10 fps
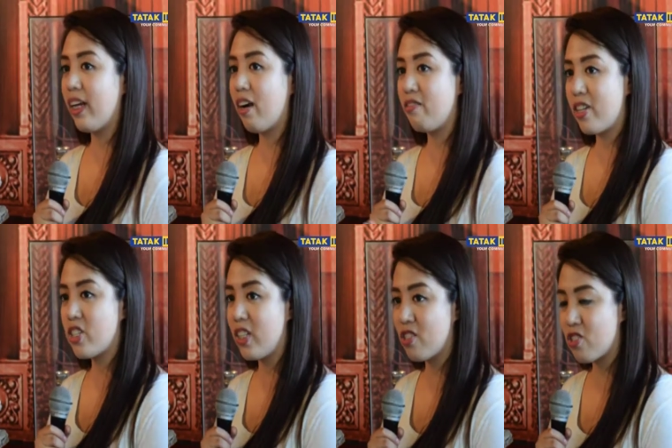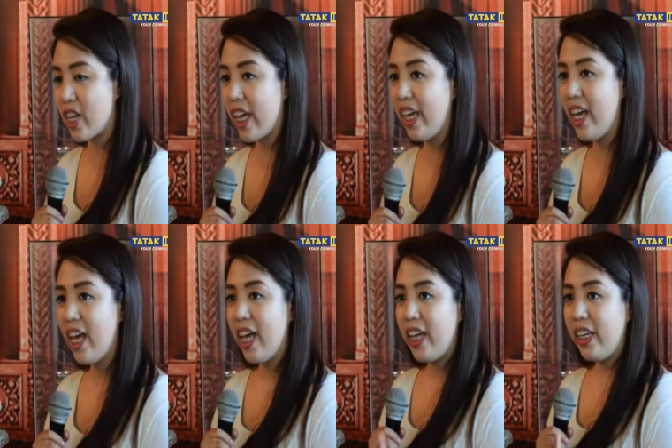Evangelist Shay
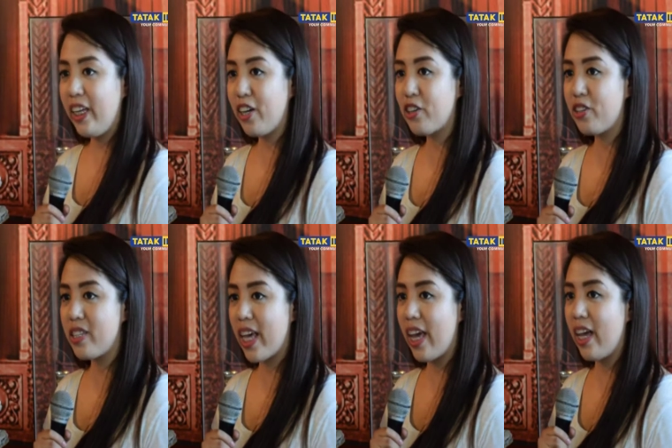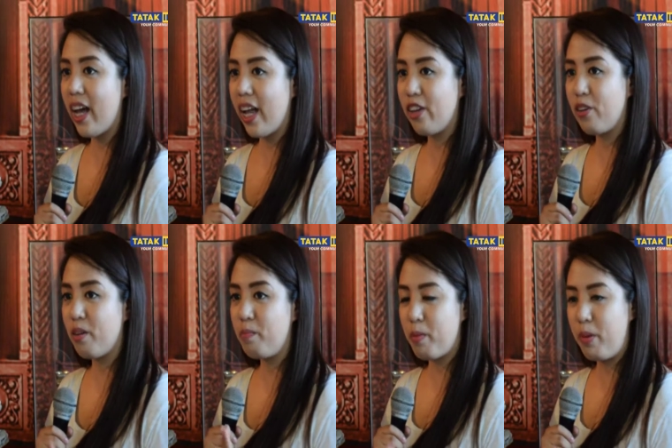here today at your
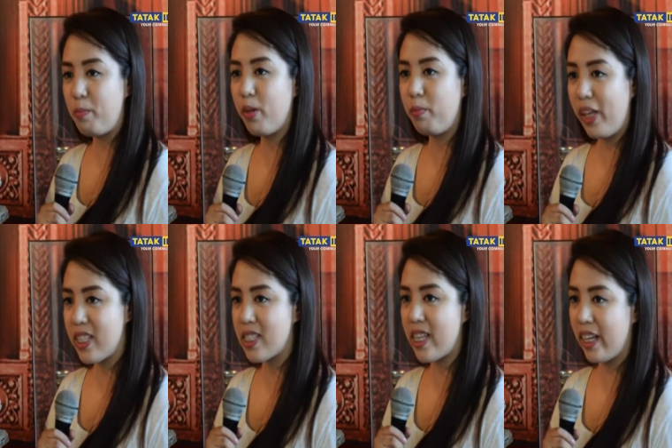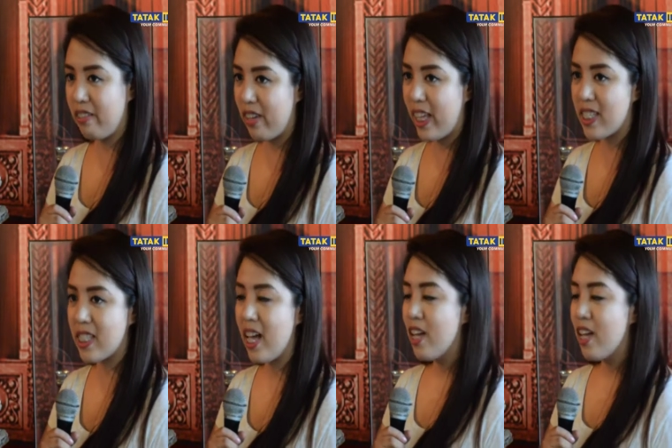People Places and events.